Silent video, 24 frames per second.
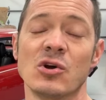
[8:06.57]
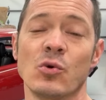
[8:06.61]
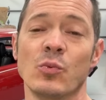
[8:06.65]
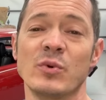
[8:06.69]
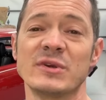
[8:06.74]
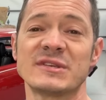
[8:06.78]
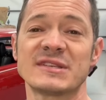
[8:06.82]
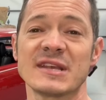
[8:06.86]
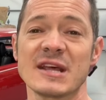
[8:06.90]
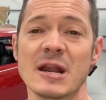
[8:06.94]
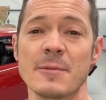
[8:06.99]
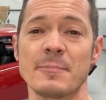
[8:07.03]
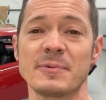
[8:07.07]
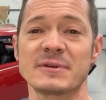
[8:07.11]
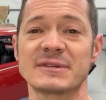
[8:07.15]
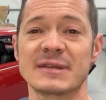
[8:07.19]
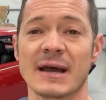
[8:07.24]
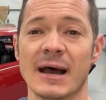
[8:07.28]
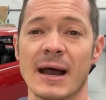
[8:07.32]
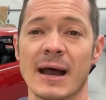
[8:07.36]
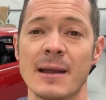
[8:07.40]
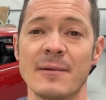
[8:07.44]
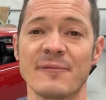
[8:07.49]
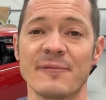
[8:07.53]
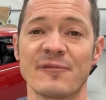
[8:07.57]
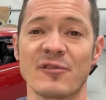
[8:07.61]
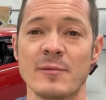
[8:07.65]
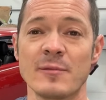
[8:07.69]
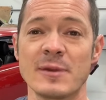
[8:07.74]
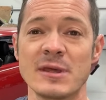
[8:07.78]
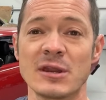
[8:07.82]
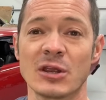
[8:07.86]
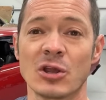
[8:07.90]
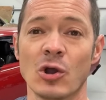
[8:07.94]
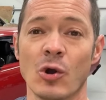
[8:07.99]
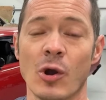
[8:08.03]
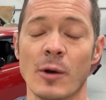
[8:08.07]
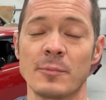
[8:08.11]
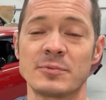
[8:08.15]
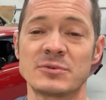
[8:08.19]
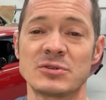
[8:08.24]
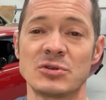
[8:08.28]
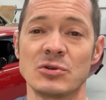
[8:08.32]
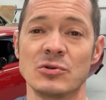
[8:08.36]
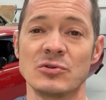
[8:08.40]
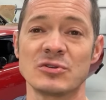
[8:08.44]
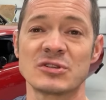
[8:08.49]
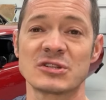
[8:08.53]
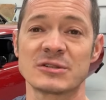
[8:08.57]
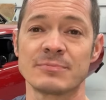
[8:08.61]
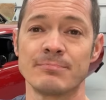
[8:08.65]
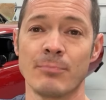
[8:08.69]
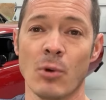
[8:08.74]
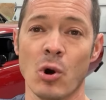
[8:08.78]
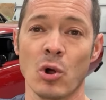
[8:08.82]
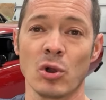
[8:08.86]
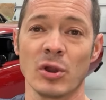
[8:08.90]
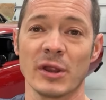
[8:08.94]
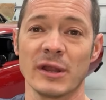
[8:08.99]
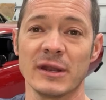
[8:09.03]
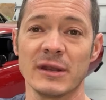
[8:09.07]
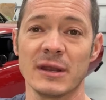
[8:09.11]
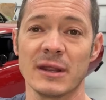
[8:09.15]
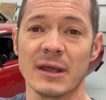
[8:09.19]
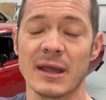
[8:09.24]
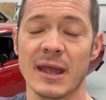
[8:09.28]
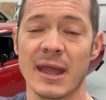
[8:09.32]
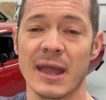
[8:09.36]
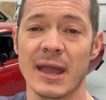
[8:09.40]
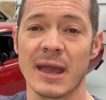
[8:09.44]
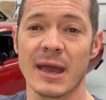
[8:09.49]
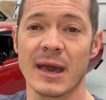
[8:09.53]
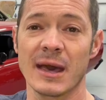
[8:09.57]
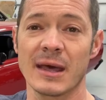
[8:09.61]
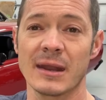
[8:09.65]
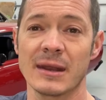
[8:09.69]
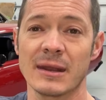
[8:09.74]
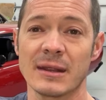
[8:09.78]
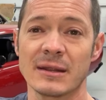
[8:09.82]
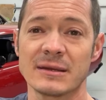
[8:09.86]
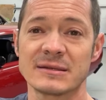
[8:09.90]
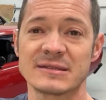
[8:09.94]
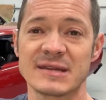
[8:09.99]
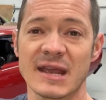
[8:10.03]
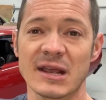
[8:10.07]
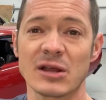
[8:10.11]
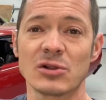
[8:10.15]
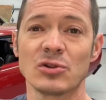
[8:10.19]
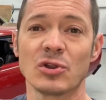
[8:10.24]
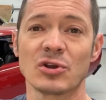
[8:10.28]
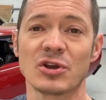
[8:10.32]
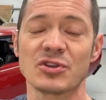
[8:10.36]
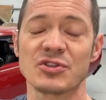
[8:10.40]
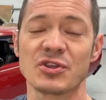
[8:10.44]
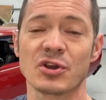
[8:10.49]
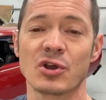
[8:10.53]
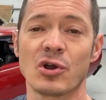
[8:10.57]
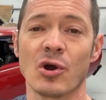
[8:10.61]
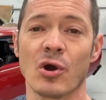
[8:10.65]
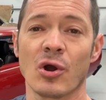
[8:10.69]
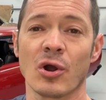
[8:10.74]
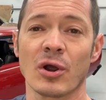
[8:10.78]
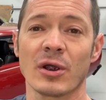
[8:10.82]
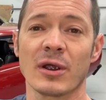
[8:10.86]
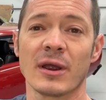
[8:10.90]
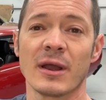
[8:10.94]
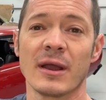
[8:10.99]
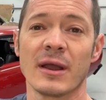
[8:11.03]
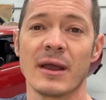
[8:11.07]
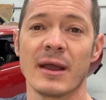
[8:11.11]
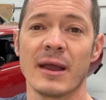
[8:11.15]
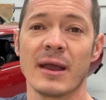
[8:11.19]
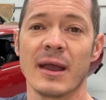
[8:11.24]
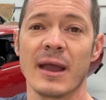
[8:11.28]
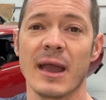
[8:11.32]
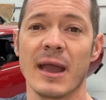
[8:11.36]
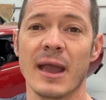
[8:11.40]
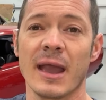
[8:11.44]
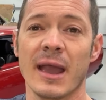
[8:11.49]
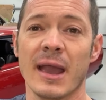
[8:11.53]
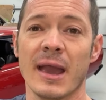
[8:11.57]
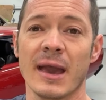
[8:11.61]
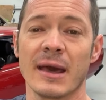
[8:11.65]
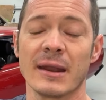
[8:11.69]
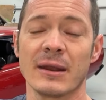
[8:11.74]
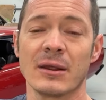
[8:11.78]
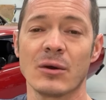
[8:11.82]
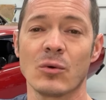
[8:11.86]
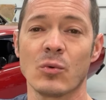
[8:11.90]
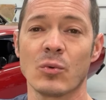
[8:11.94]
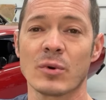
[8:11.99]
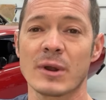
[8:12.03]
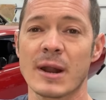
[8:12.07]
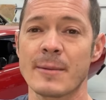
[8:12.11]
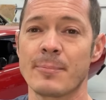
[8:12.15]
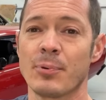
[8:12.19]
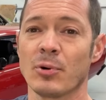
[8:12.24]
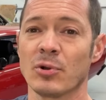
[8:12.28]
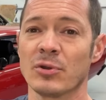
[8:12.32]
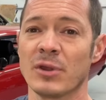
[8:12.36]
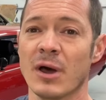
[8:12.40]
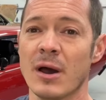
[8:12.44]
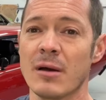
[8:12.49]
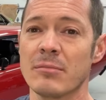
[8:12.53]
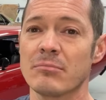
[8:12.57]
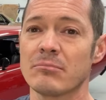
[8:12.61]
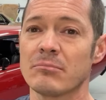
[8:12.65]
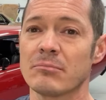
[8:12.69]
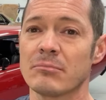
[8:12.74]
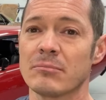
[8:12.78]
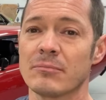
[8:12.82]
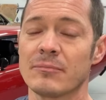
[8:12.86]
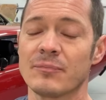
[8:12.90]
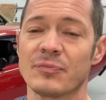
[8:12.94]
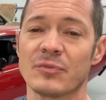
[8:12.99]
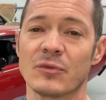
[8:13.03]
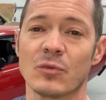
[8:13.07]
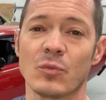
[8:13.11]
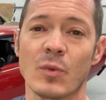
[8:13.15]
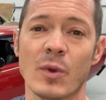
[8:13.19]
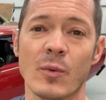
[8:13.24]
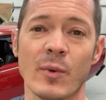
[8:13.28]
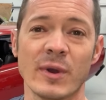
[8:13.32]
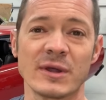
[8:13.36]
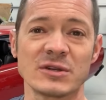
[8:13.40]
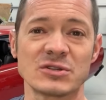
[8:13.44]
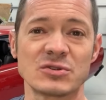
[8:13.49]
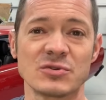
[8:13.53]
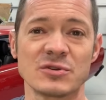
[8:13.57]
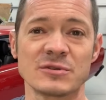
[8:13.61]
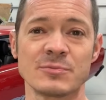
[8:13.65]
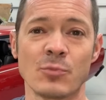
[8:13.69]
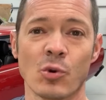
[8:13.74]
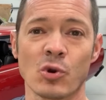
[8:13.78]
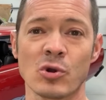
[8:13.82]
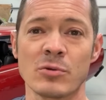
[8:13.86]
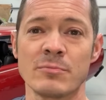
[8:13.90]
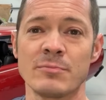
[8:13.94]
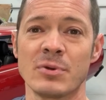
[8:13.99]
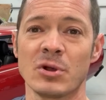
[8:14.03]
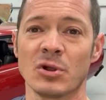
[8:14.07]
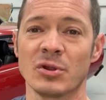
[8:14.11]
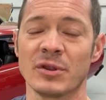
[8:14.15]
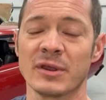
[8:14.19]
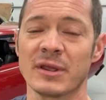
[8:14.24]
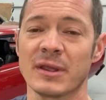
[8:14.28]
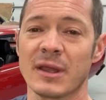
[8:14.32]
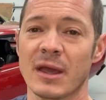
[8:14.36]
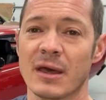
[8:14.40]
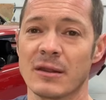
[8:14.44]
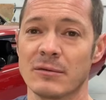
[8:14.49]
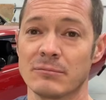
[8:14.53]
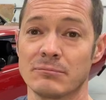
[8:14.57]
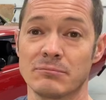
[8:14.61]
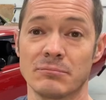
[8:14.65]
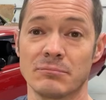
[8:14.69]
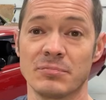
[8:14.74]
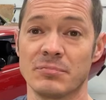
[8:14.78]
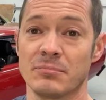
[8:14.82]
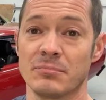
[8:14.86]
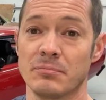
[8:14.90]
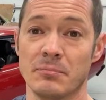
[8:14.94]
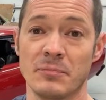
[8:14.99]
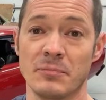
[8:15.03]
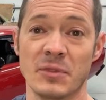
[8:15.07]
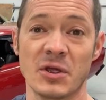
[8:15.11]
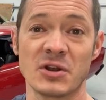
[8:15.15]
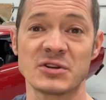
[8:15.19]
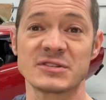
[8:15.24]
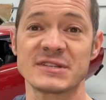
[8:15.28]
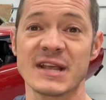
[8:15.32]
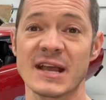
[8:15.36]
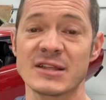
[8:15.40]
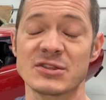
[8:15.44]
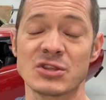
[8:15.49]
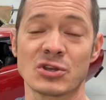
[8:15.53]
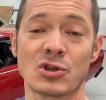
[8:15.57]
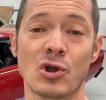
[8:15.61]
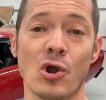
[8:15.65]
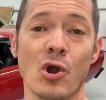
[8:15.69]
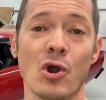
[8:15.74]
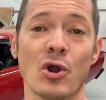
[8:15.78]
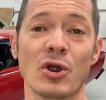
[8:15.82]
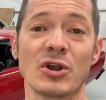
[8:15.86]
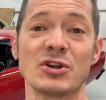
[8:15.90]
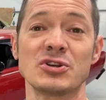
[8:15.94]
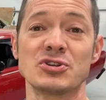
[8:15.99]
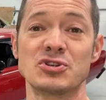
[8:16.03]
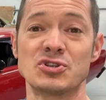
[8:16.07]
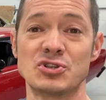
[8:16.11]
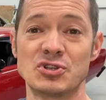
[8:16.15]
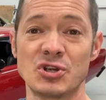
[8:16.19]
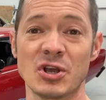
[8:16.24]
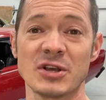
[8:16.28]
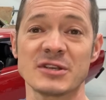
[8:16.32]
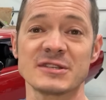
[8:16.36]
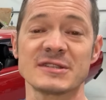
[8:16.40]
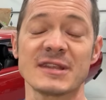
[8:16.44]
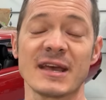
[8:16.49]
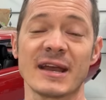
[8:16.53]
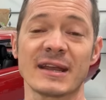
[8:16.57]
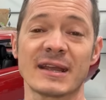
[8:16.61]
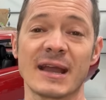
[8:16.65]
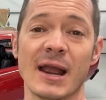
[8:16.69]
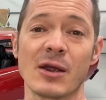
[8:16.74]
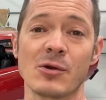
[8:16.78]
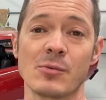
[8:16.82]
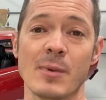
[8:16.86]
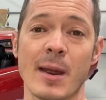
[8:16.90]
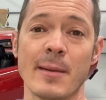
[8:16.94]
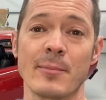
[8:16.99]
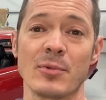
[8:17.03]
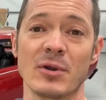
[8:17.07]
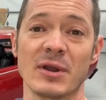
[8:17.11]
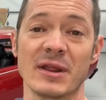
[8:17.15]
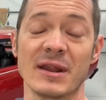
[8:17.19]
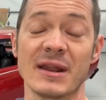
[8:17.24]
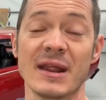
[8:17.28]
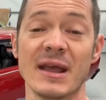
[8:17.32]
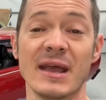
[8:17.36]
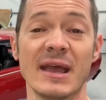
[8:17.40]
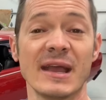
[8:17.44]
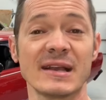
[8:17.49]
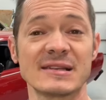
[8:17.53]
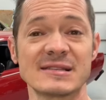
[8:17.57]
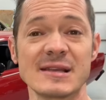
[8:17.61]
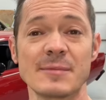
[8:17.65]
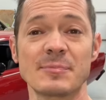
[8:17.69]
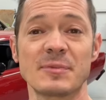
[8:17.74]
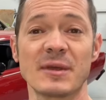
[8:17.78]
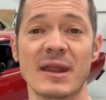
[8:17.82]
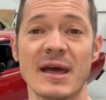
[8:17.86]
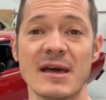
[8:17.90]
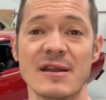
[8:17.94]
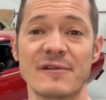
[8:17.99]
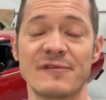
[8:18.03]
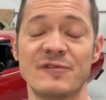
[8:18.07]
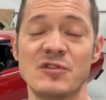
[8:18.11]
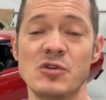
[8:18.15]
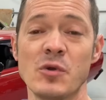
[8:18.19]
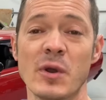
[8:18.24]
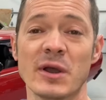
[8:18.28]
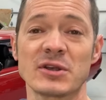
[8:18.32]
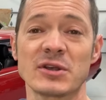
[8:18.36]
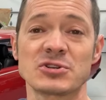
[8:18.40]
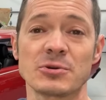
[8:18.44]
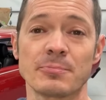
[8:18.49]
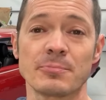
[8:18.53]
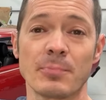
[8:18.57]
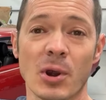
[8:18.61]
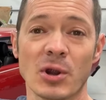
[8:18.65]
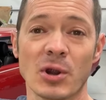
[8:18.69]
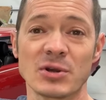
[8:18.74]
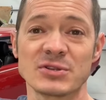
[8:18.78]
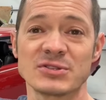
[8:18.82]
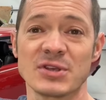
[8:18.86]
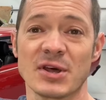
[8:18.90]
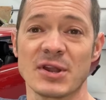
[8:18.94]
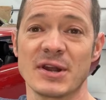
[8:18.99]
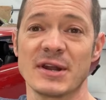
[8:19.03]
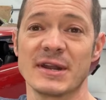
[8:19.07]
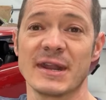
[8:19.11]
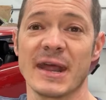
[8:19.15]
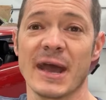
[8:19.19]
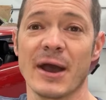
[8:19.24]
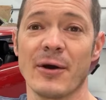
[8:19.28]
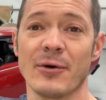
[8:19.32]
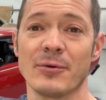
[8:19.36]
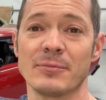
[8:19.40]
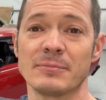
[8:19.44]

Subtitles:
We set up a time for me to go up to Smolin and take a look at the car. And when I pulled up, we went to his Morton building, and there sat the car, just like I remembered it, except it had a few extra parts on it now.